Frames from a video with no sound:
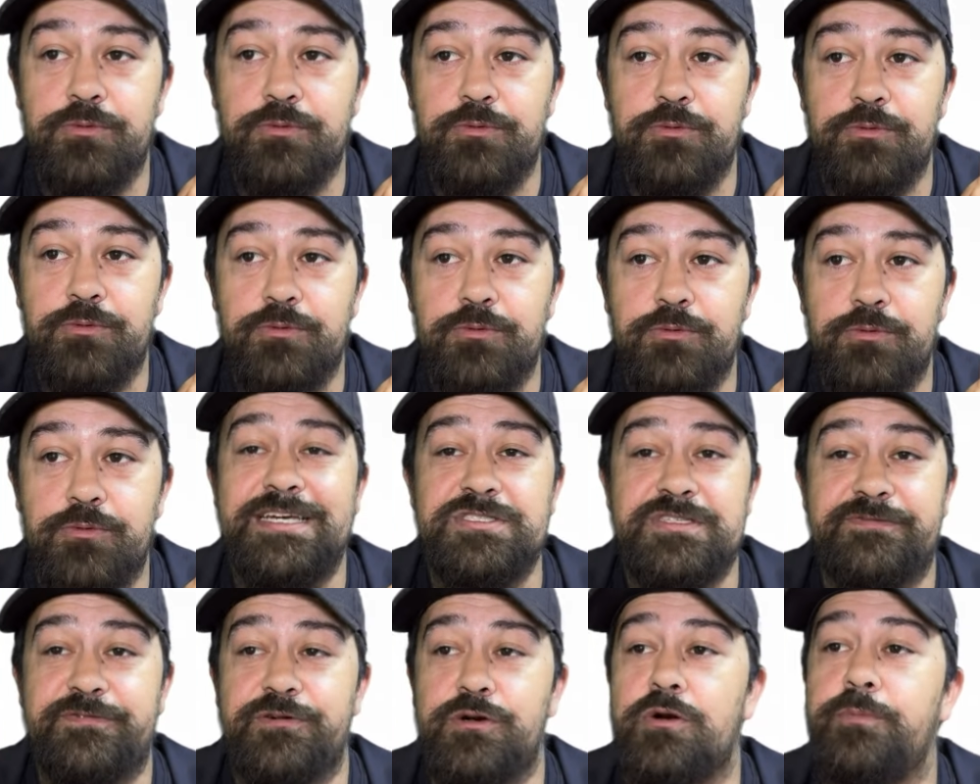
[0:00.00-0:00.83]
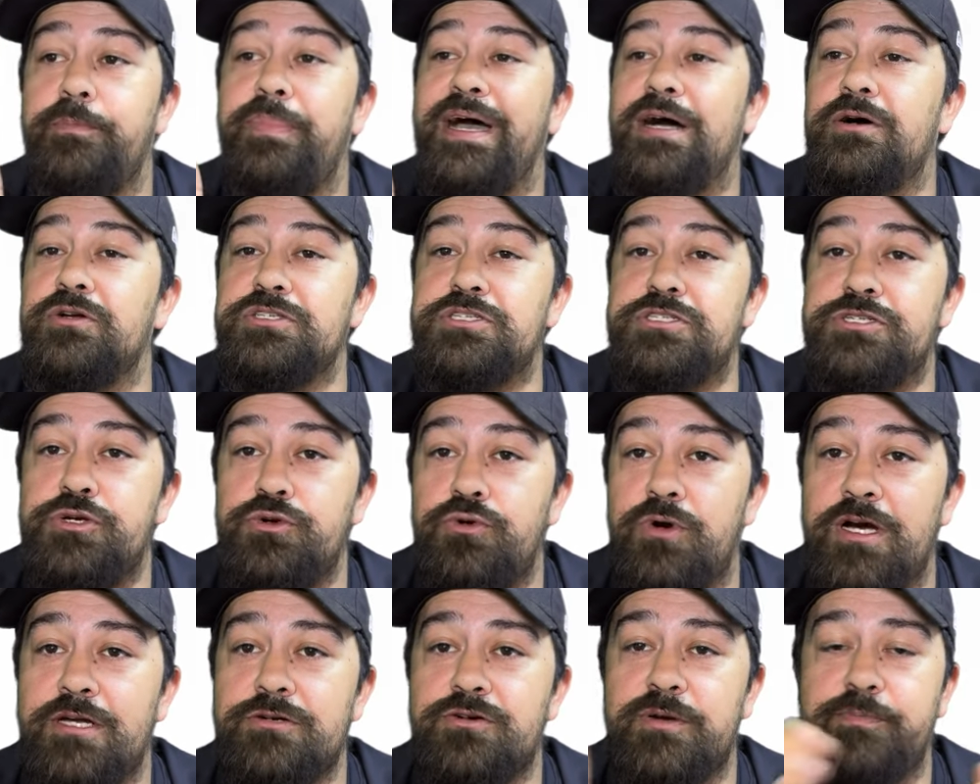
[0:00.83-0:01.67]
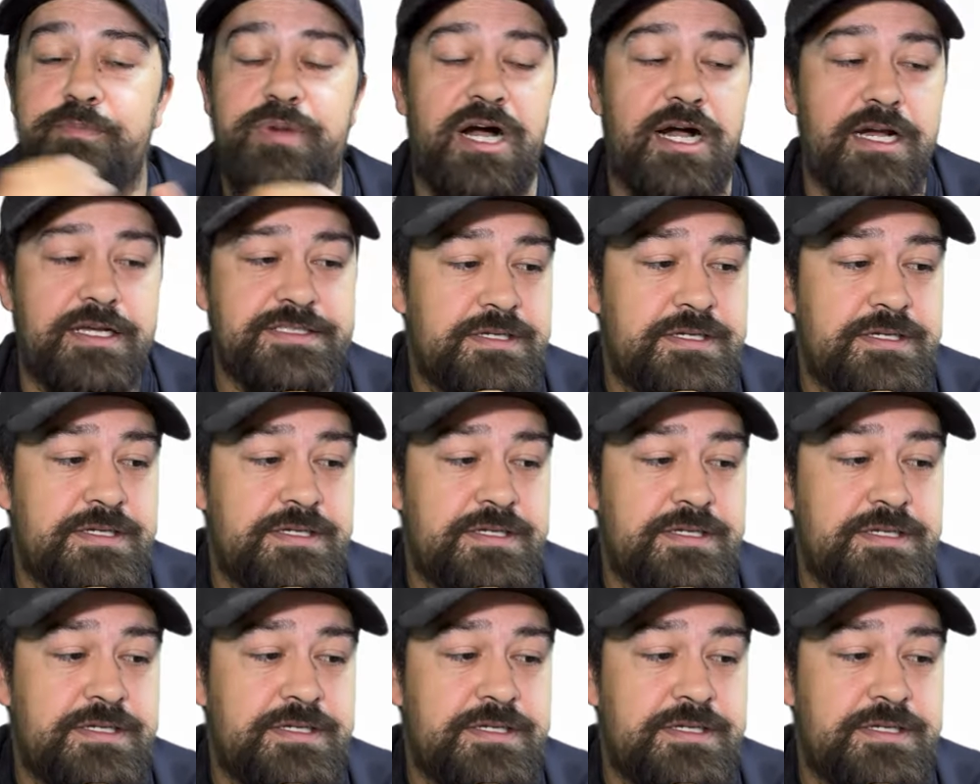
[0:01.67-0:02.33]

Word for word: retails for about two hundred bucks,